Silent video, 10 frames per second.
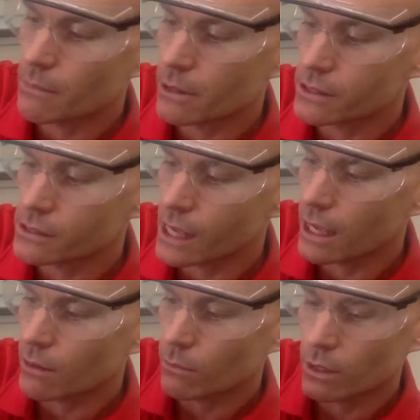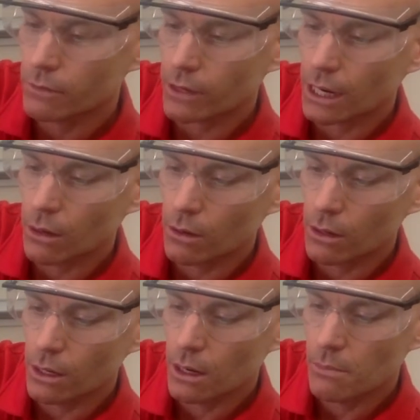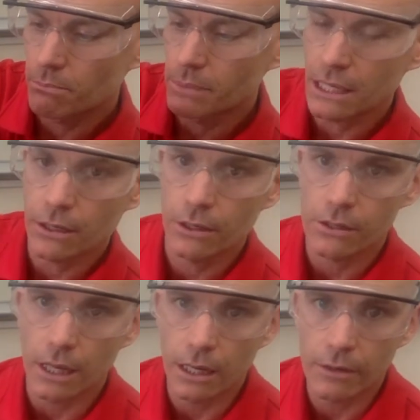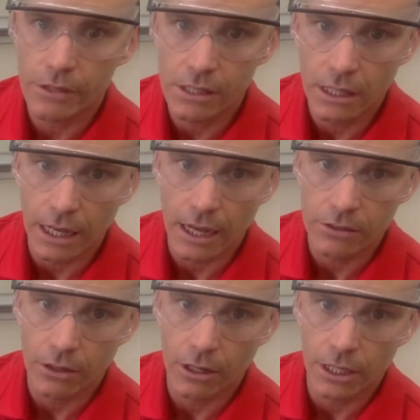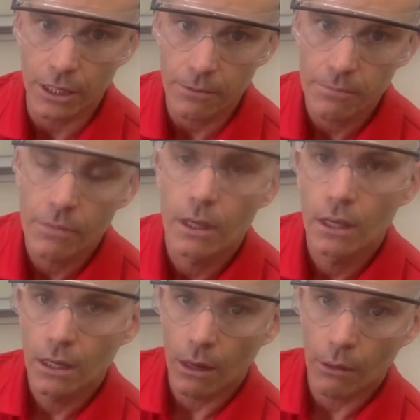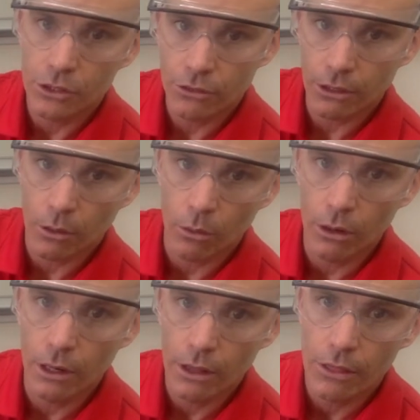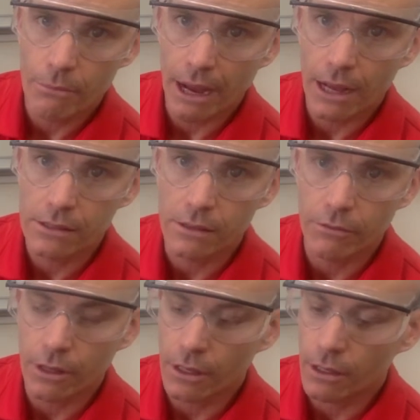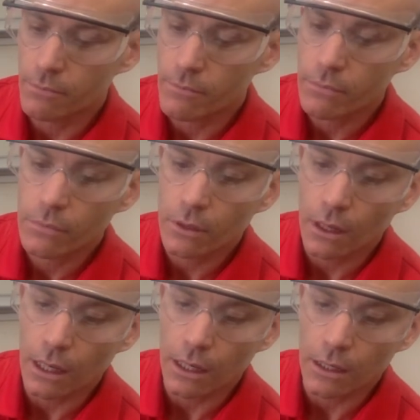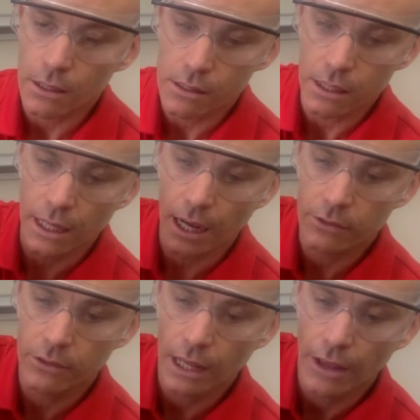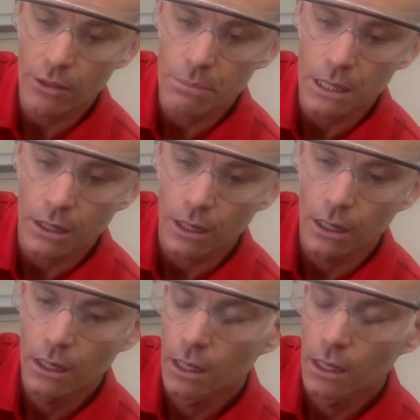I'm going to set one of our beakers of acetic acid on here. I want you to record the mass of the acetic acid and the beaker.